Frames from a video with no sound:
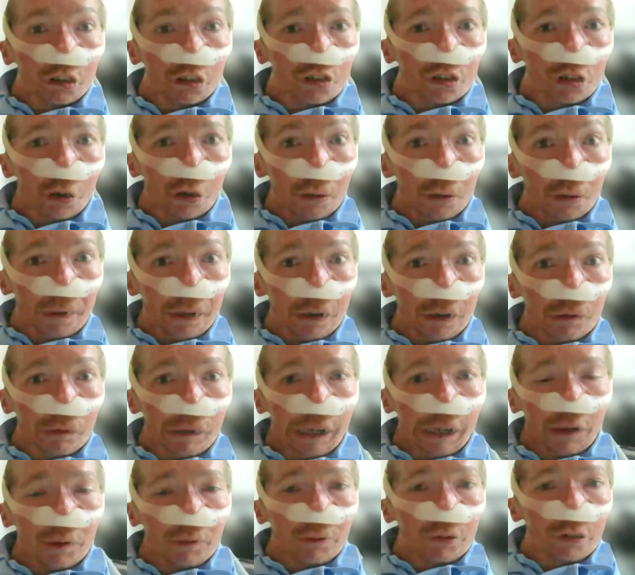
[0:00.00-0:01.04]
showing me
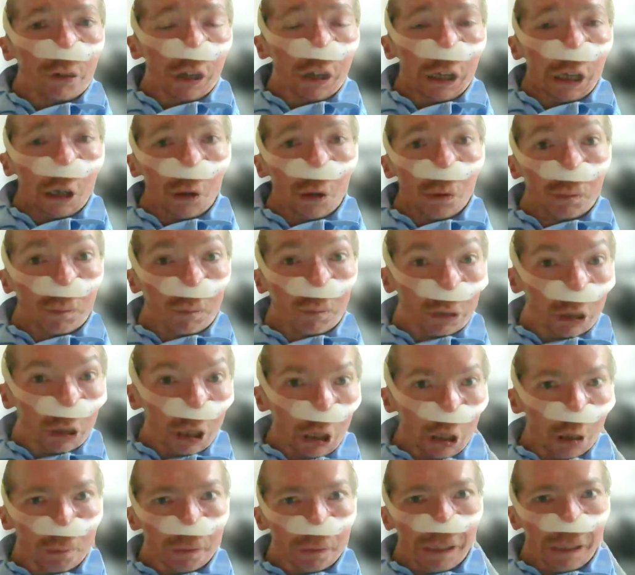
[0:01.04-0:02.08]
around,
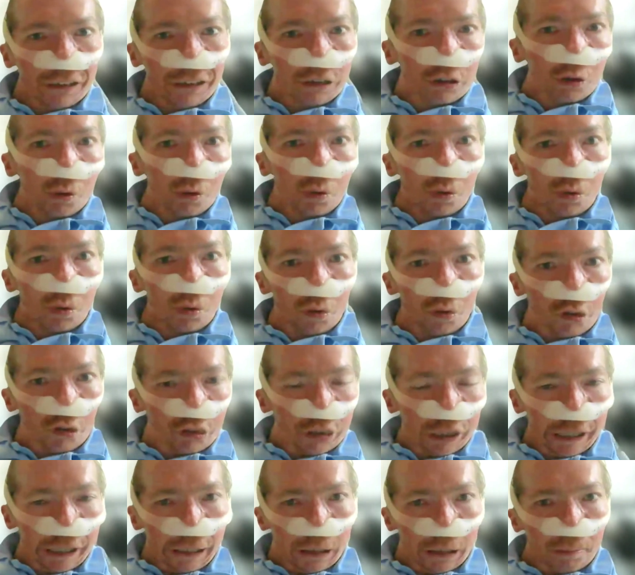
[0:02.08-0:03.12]
opening doors,
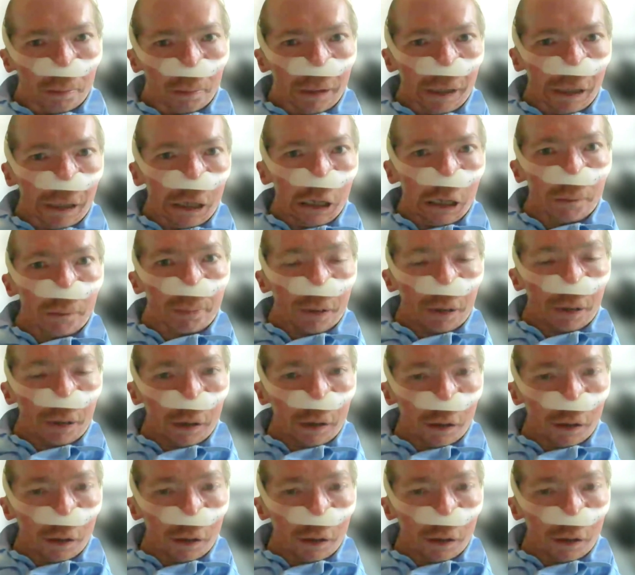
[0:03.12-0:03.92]
taking me up